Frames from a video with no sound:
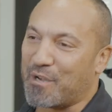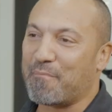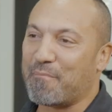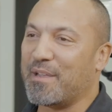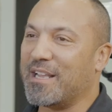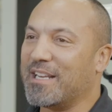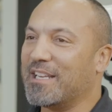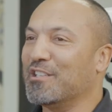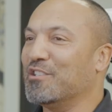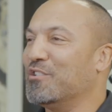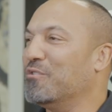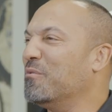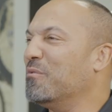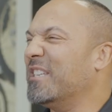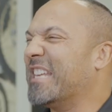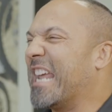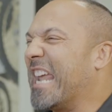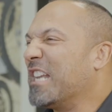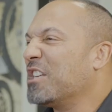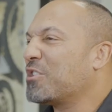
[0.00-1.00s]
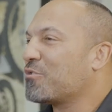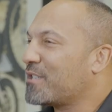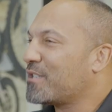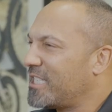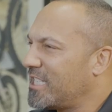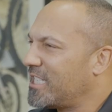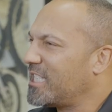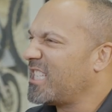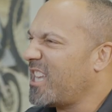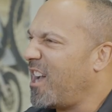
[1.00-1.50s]
jump in and do
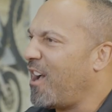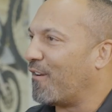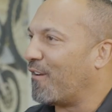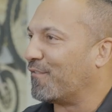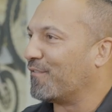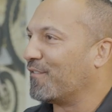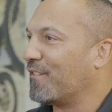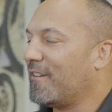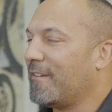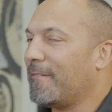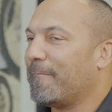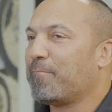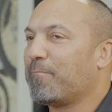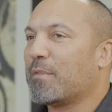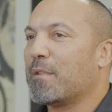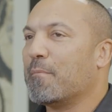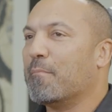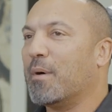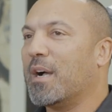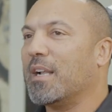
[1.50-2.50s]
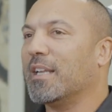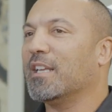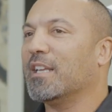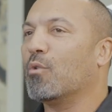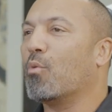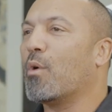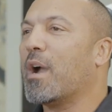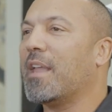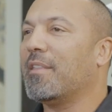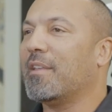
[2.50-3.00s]
dangerous stuff. Yeah. But
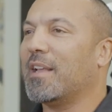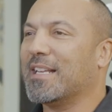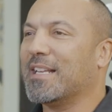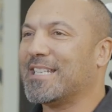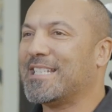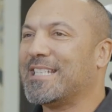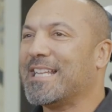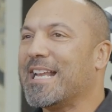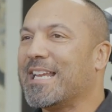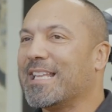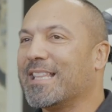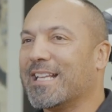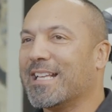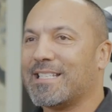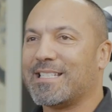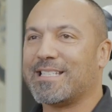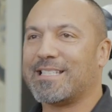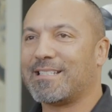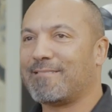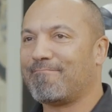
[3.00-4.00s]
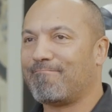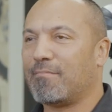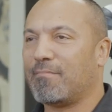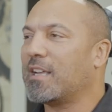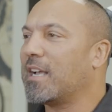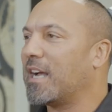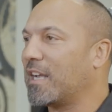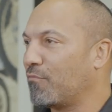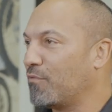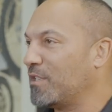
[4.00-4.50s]
in a setting that's
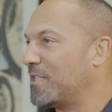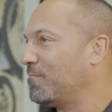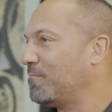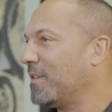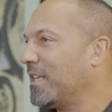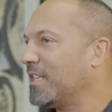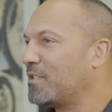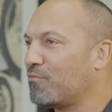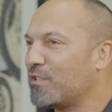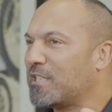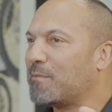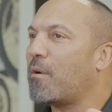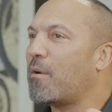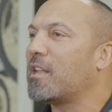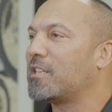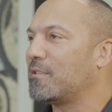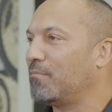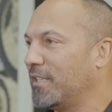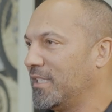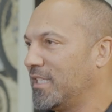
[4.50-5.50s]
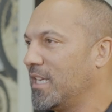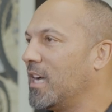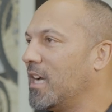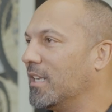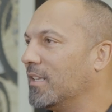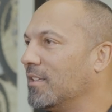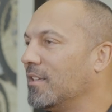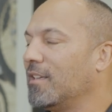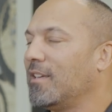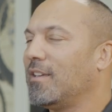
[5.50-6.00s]
kind of it's responsibly
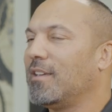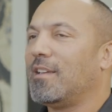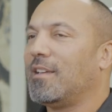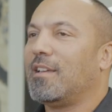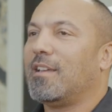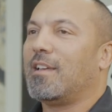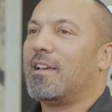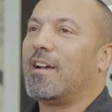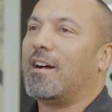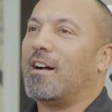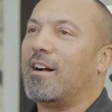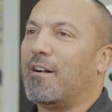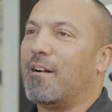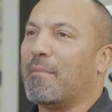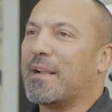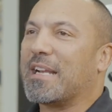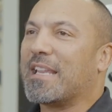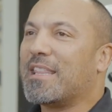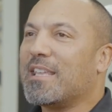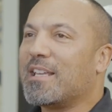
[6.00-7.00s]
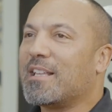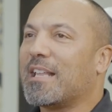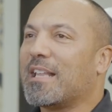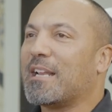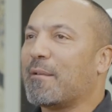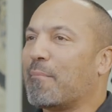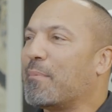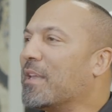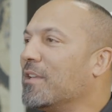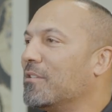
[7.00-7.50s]
done. Right. And I think
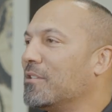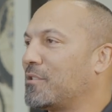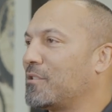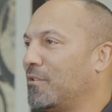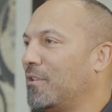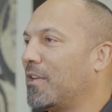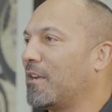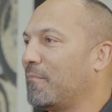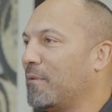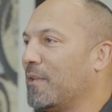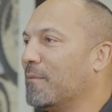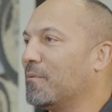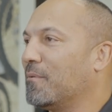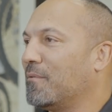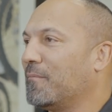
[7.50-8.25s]
that appeals to a lot of